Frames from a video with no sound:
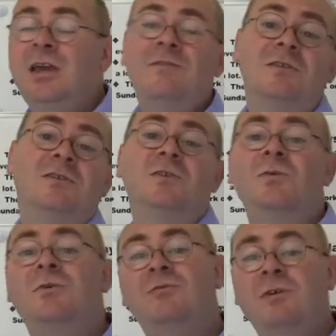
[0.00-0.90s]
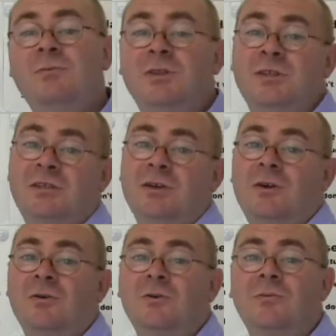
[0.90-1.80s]
even 2 or 3 months
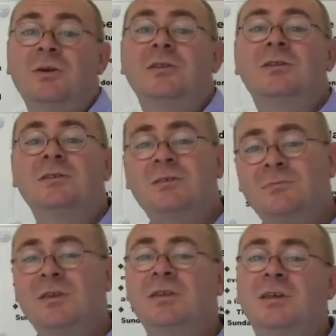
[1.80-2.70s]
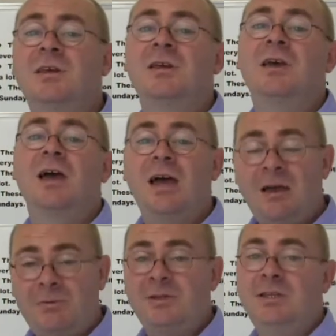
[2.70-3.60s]
ago, but something that
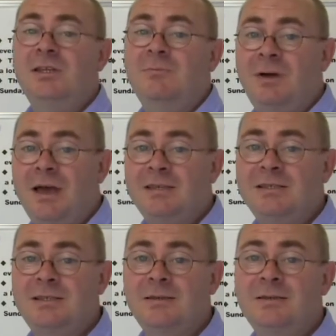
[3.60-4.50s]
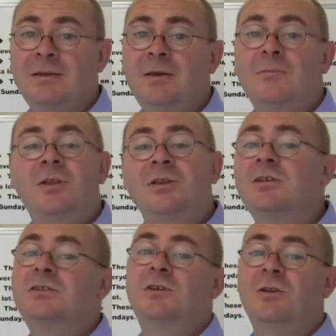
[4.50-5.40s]
happened in the past, but
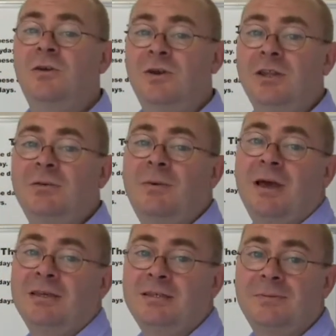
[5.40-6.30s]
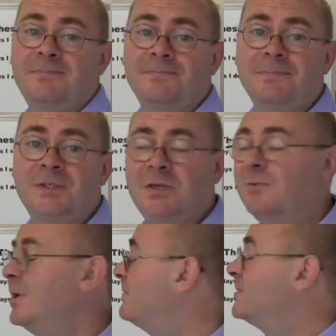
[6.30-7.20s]
not so long in the past.
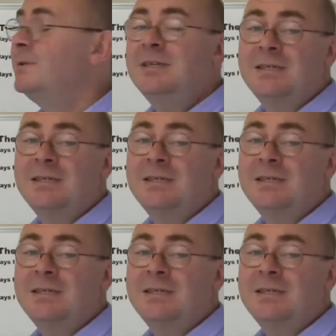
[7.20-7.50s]
So we have some